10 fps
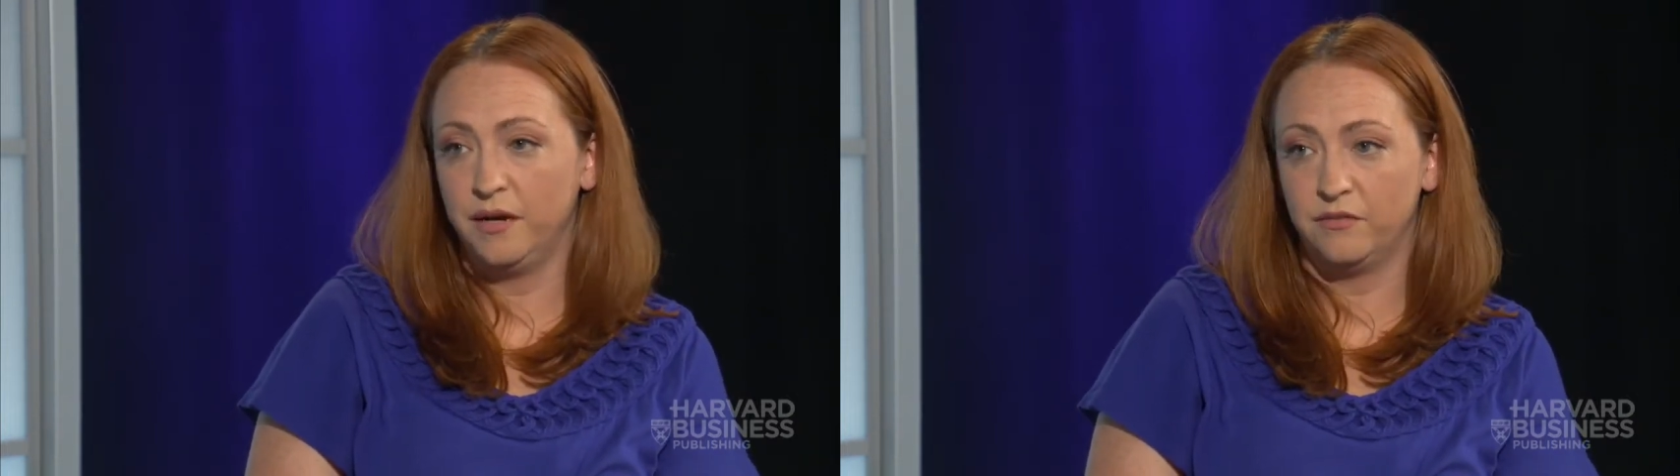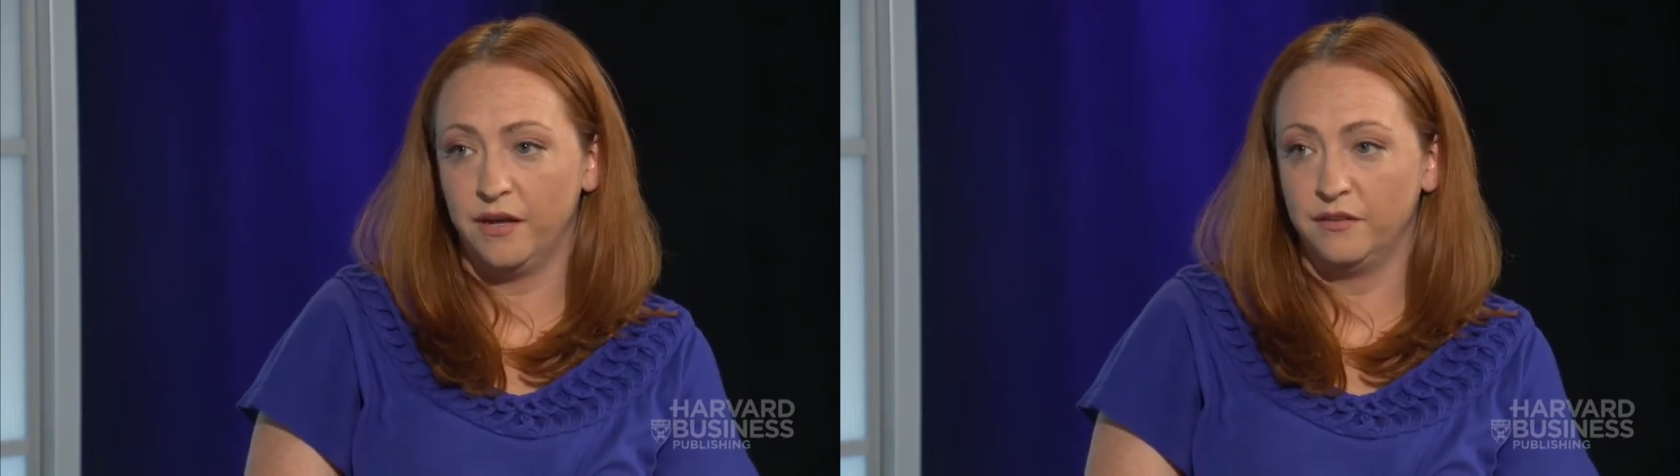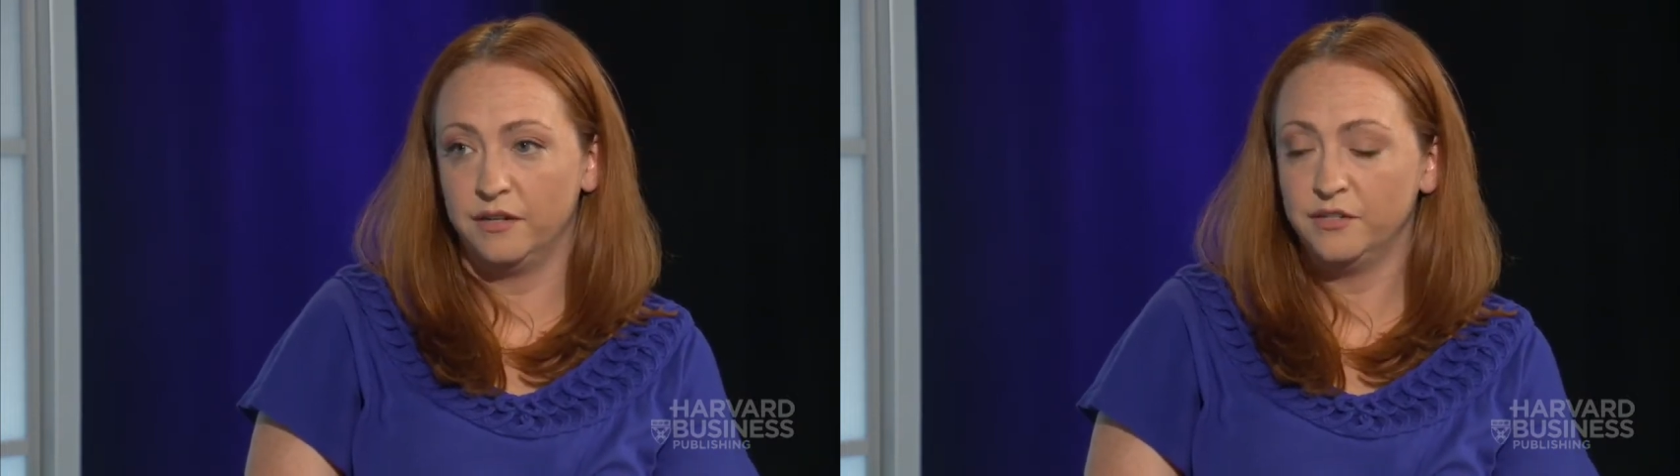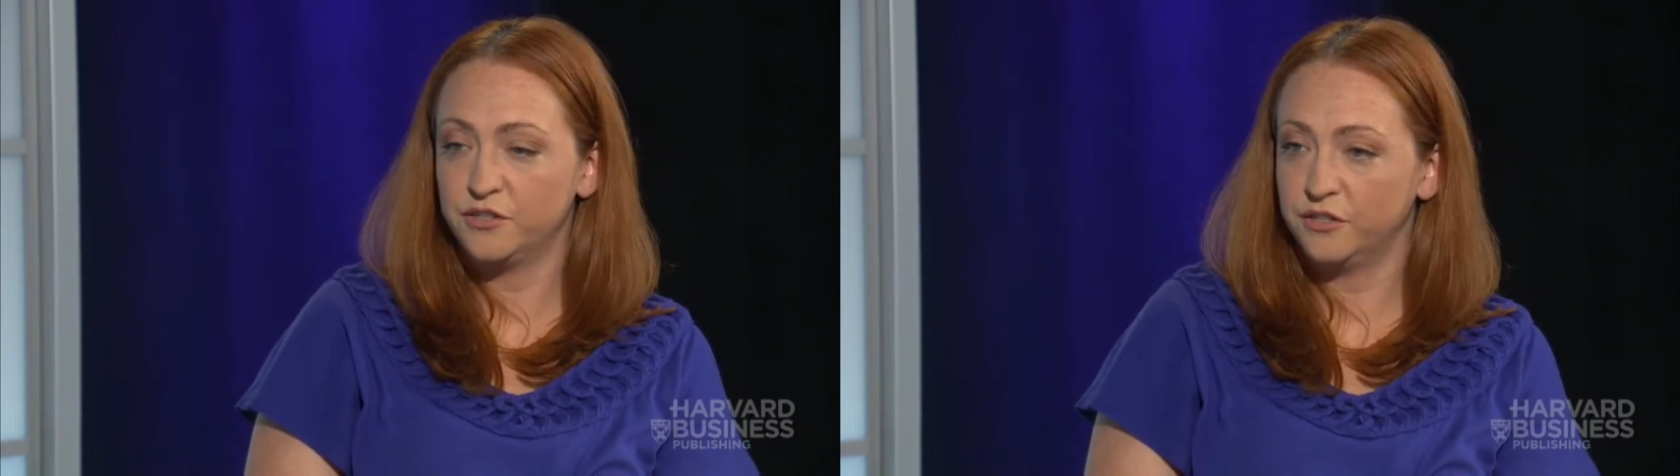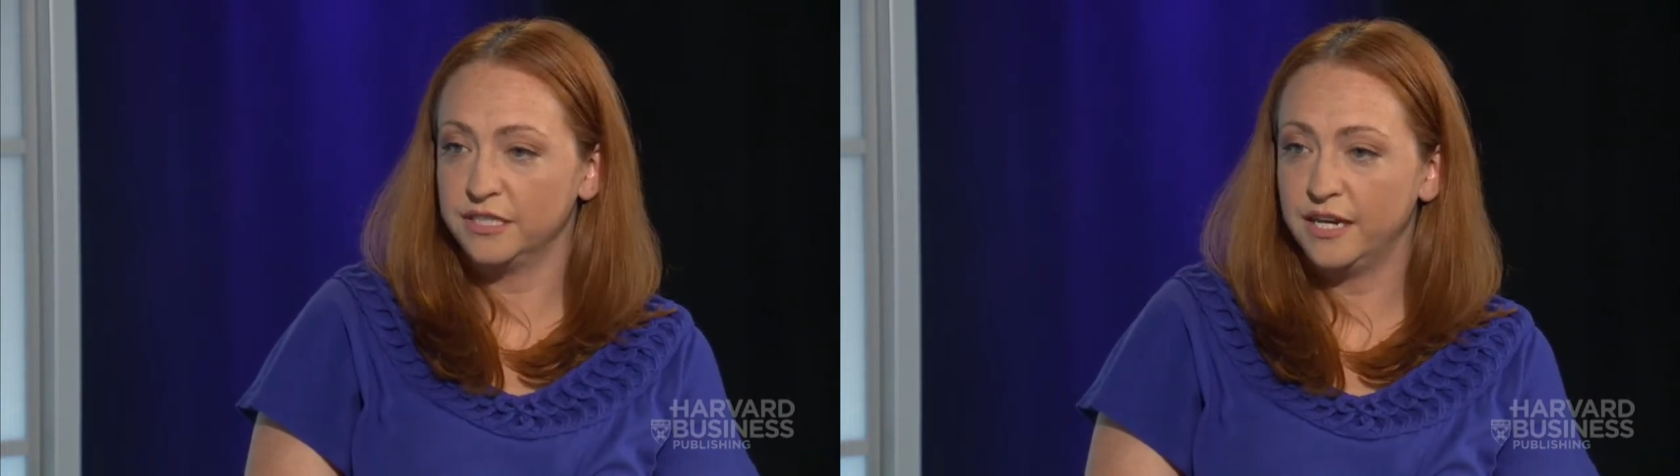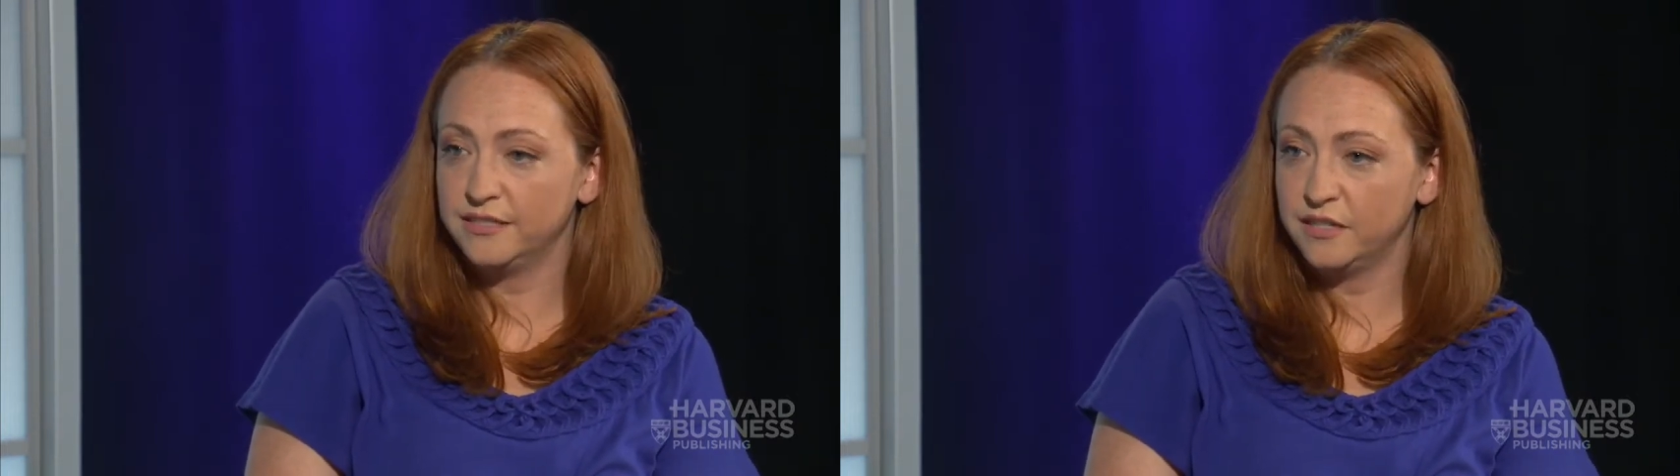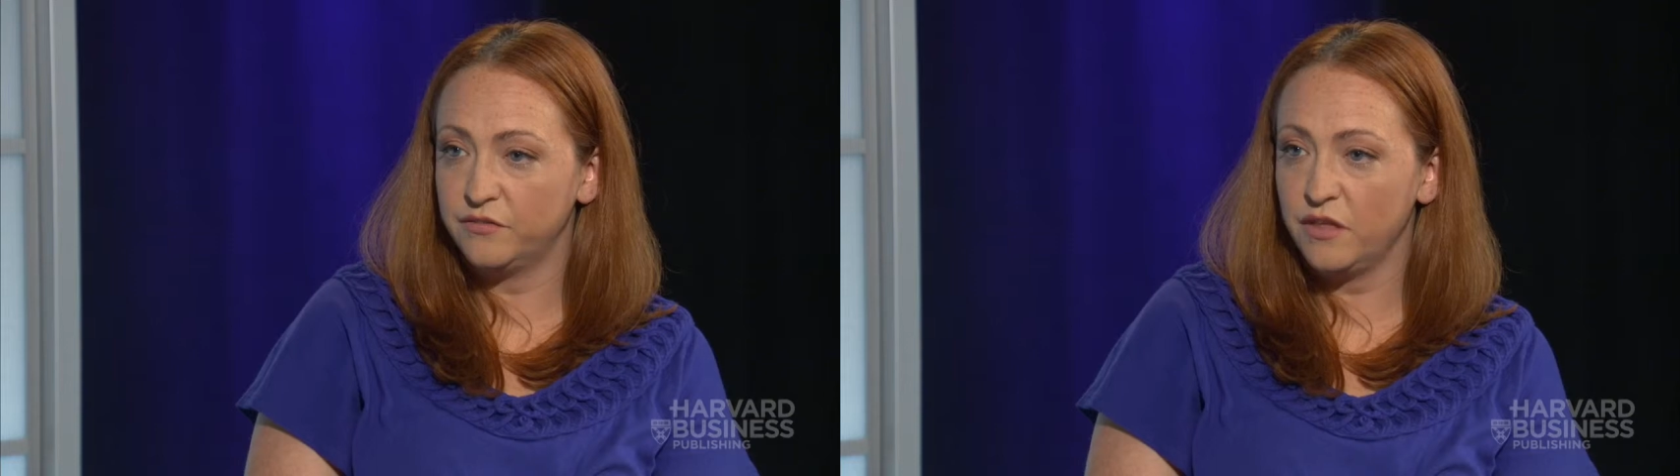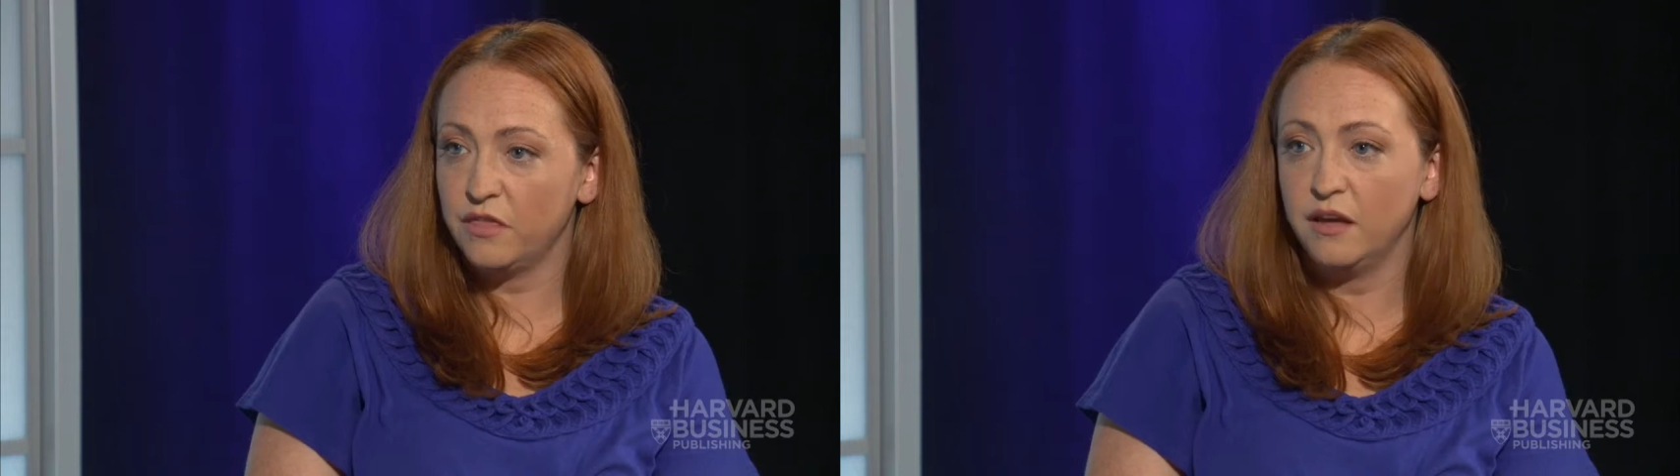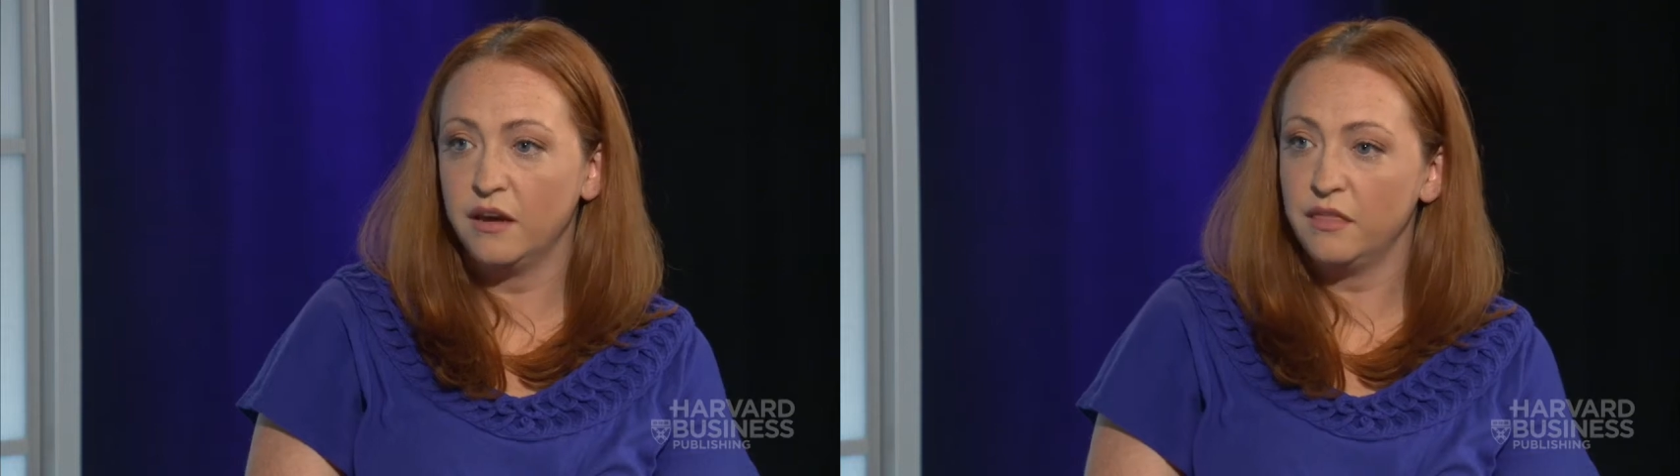I'd rather internalize everything,